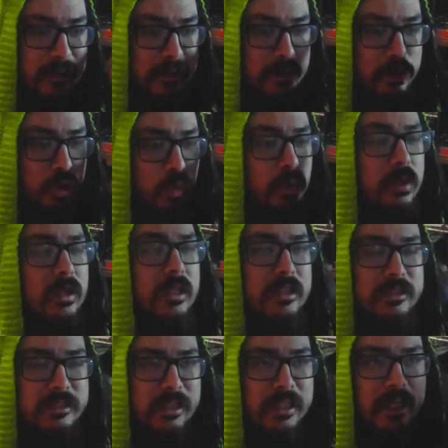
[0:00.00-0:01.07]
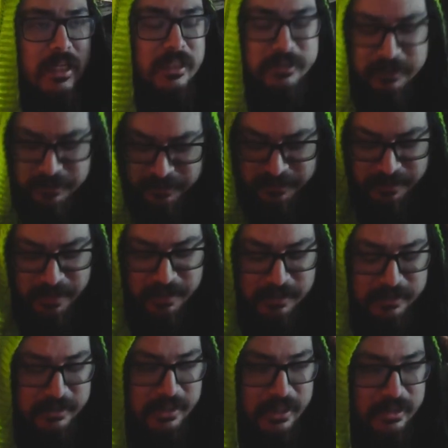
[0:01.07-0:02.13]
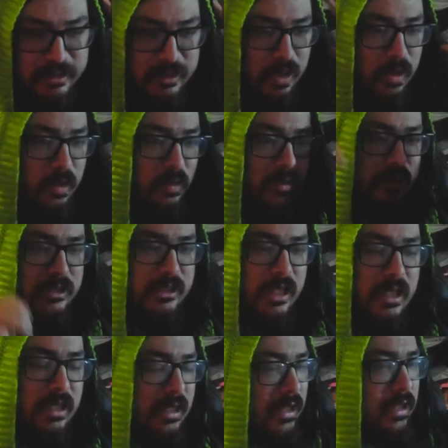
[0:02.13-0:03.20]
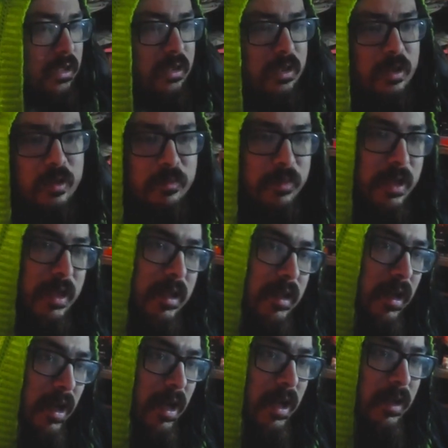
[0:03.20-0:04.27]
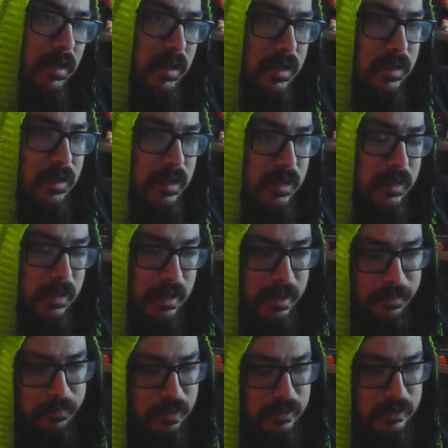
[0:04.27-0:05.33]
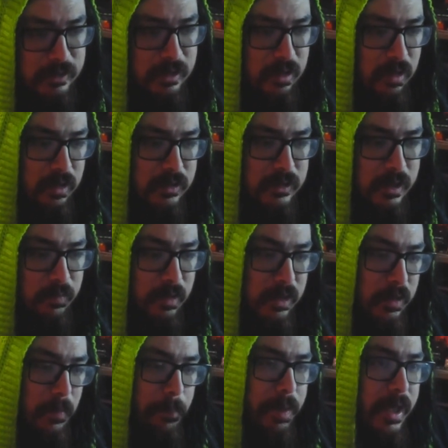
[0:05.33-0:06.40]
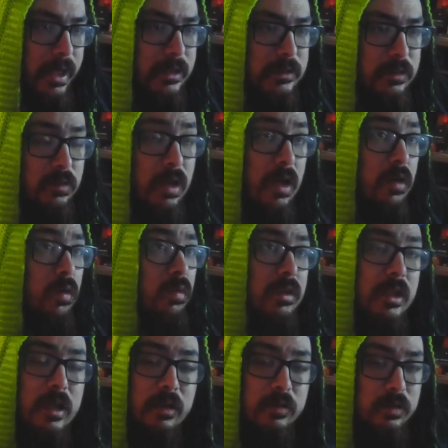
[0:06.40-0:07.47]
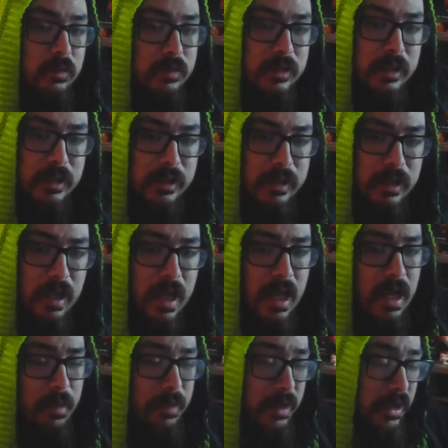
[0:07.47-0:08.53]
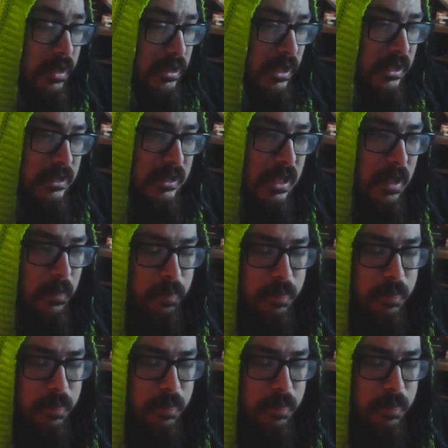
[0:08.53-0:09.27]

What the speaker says: just too realistic, I guess you could say. The skin tone, the shine. I don't know, man. Look at this. Like, even though just the color scheme. Look at the pants, dude. I don't know what the hell they were thinking. I believe you could change that,